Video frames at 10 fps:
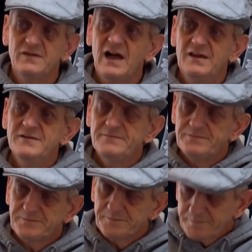van,
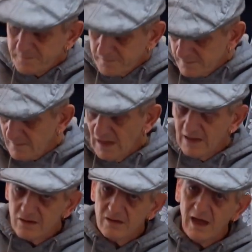I
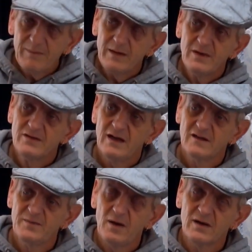just keep it in my
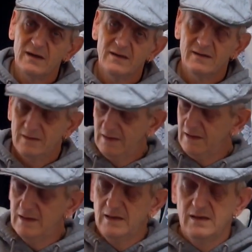jeans pocket.
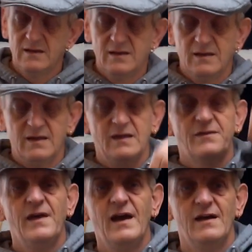It's
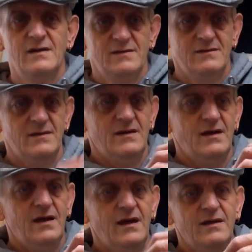that,
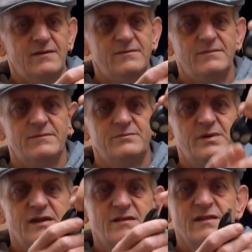
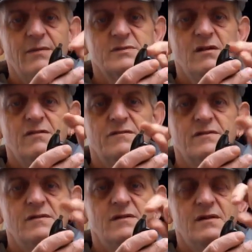but it's snapped off.
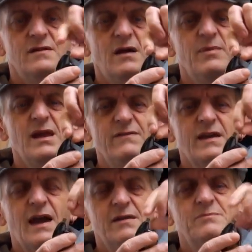I believe you
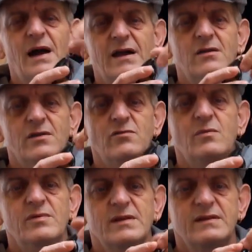can buy another
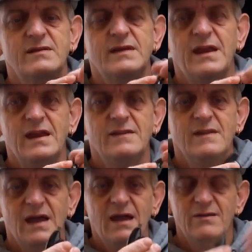rubber and get it in
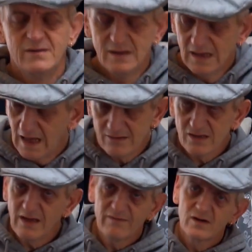there, and I
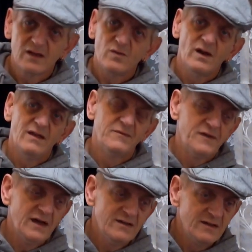just haven't, it's one of them
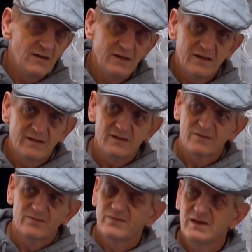things, you know,
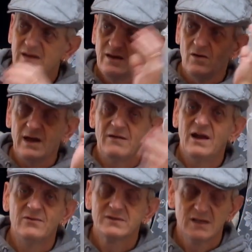you don't get
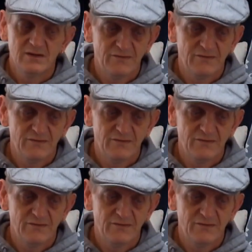round to, you